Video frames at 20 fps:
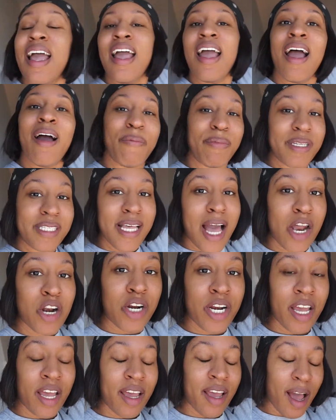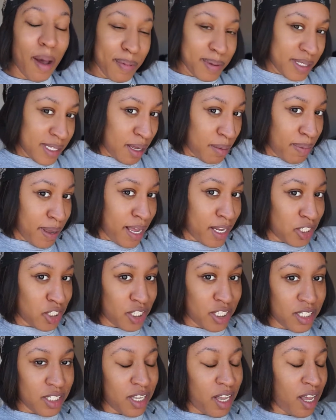Happy Saturday, happy St.
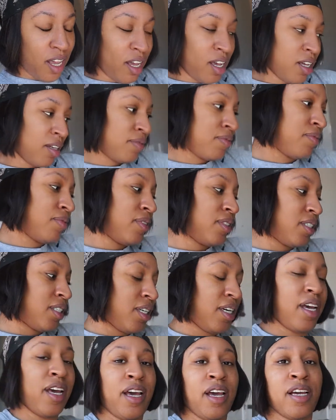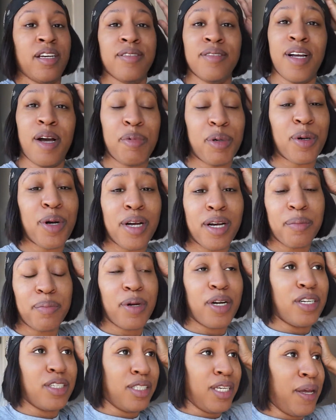Patrick's Day. Today, I woke up
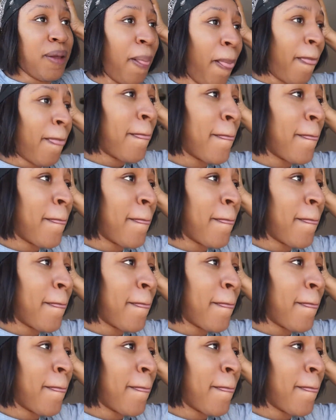early